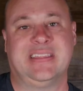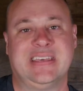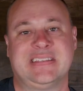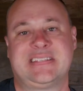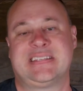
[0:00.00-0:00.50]

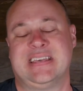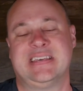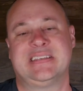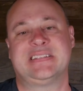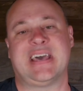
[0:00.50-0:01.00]
This
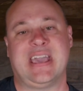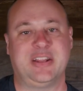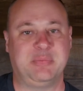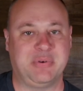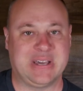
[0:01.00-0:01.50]
is A
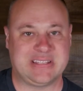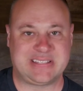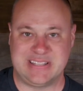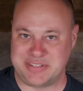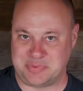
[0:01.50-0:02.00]
W
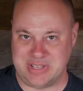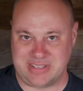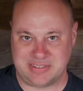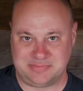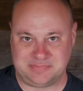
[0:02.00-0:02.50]
S This Week.